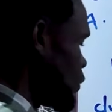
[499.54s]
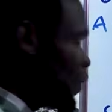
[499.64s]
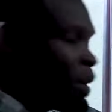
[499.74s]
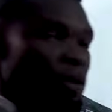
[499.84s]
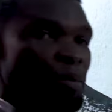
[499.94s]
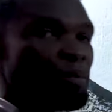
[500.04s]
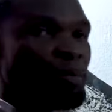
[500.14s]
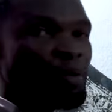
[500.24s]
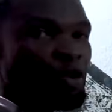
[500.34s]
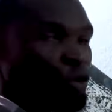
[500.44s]
it's very
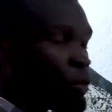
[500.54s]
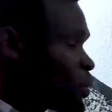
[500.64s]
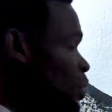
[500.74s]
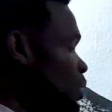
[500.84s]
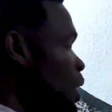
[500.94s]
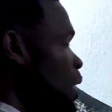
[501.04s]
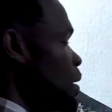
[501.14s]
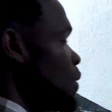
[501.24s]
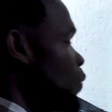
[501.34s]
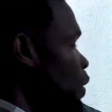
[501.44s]
simple, the shortcut,
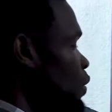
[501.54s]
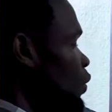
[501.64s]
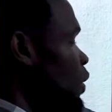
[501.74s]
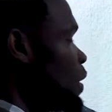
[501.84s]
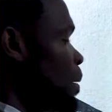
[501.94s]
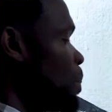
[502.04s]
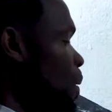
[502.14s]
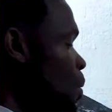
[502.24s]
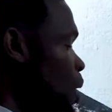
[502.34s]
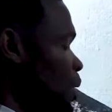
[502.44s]
differentiate the
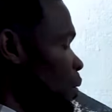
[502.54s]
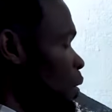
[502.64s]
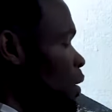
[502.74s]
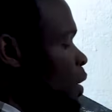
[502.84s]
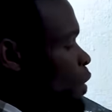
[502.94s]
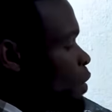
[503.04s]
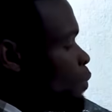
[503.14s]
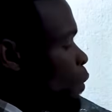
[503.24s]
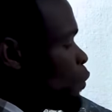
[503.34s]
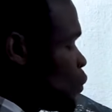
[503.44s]
power. The derivative
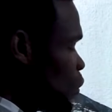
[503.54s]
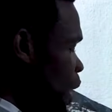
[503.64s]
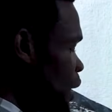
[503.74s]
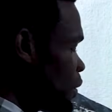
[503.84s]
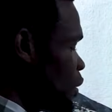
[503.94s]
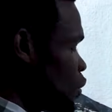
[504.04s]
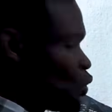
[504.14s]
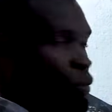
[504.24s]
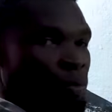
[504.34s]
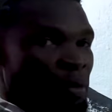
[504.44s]
of 2x is
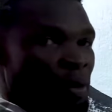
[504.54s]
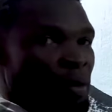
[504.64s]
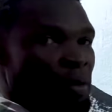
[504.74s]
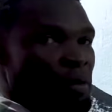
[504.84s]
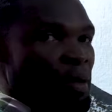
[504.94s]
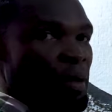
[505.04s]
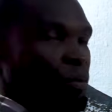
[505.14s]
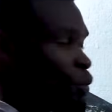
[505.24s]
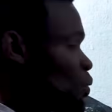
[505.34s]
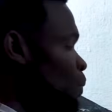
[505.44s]
2.
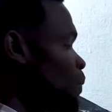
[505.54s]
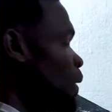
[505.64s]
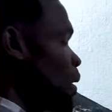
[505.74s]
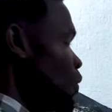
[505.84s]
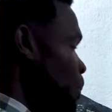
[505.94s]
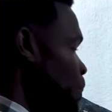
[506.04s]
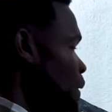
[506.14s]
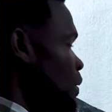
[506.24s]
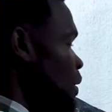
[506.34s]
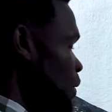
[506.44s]
Step 2,
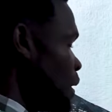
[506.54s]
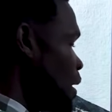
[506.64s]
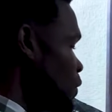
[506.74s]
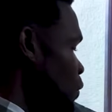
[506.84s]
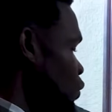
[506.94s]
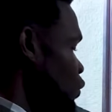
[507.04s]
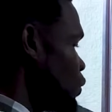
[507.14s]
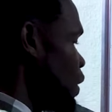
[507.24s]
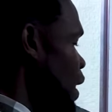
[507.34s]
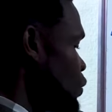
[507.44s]
repeat the entire
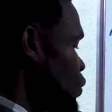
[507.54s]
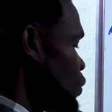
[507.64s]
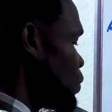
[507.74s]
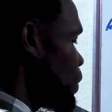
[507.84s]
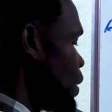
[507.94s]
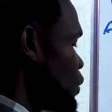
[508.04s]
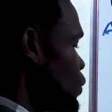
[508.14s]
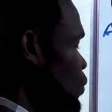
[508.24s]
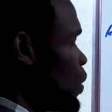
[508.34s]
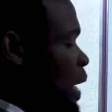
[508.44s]
function x raised to the power
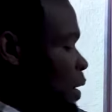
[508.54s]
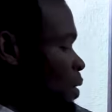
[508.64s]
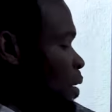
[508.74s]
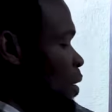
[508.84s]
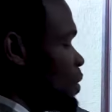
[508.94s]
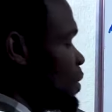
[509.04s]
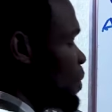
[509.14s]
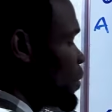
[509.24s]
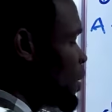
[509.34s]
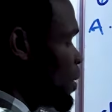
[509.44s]
2x.
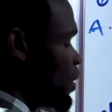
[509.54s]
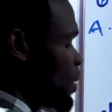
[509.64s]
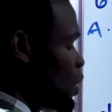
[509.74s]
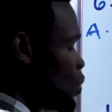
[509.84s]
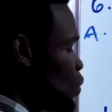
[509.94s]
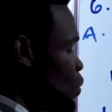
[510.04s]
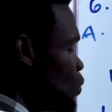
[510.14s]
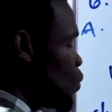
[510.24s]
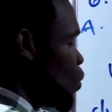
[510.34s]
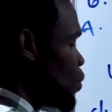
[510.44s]
Step 3,
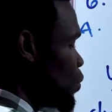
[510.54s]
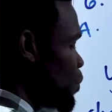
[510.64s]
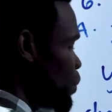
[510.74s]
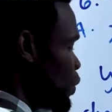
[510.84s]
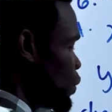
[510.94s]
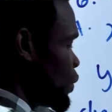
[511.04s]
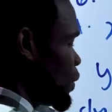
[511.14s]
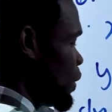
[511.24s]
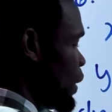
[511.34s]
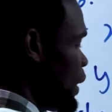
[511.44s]
include 1
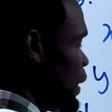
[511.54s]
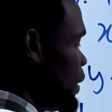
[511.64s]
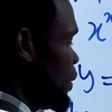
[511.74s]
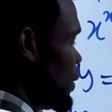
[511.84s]
plus ln